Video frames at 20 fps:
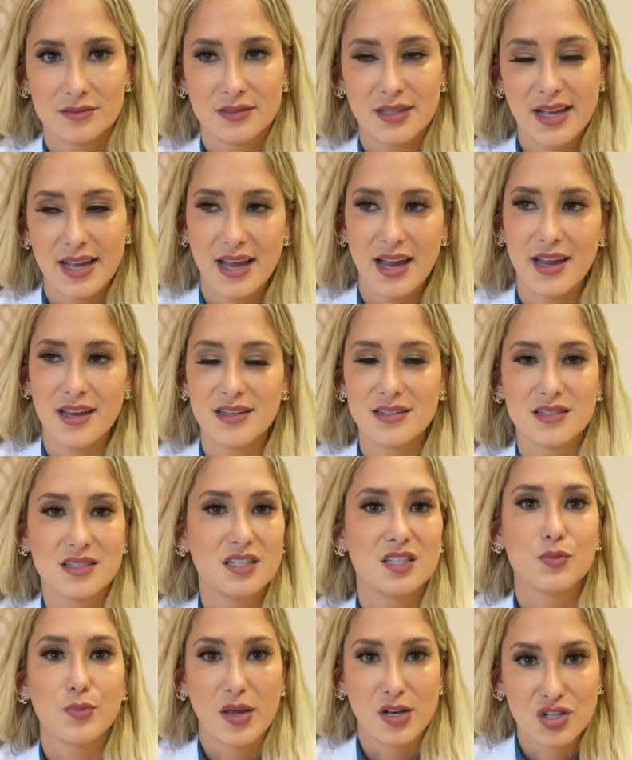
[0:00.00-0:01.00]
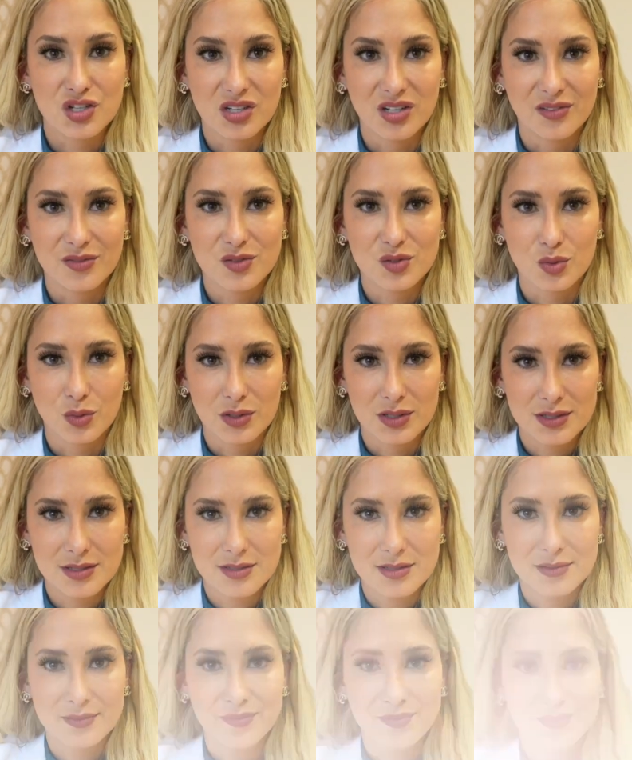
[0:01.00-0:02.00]
a suspension of
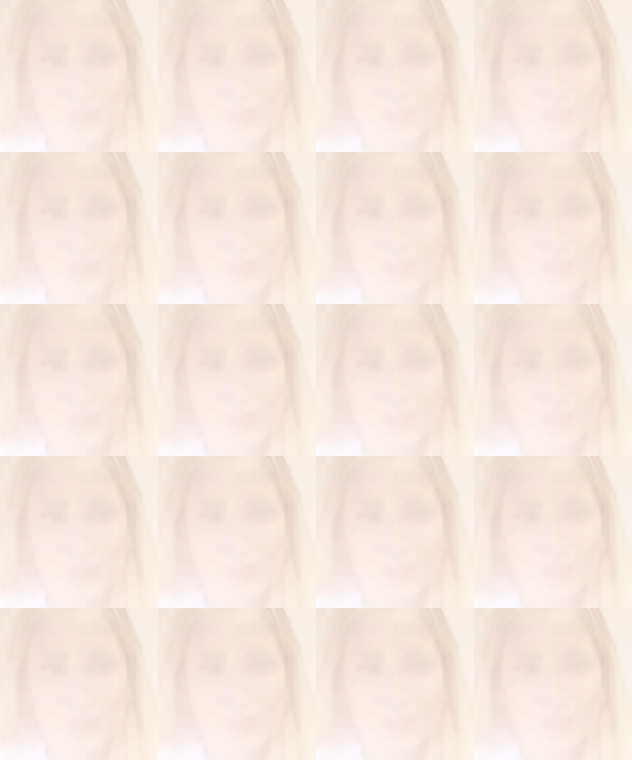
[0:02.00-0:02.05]
sorts.